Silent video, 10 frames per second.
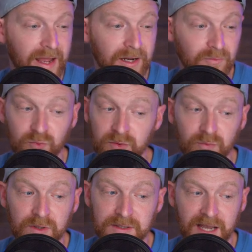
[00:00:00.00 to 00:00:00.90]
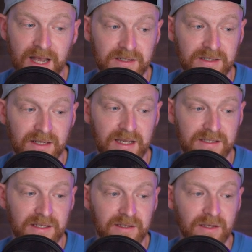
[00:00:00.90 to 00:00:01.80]
And I wouldn't want to hazard a
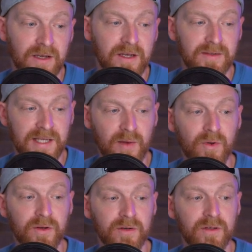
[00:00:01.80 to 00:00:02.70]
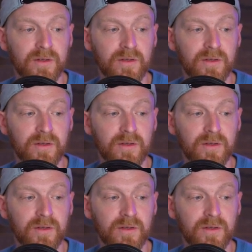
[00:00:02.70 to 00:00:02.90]
guess either. Tamron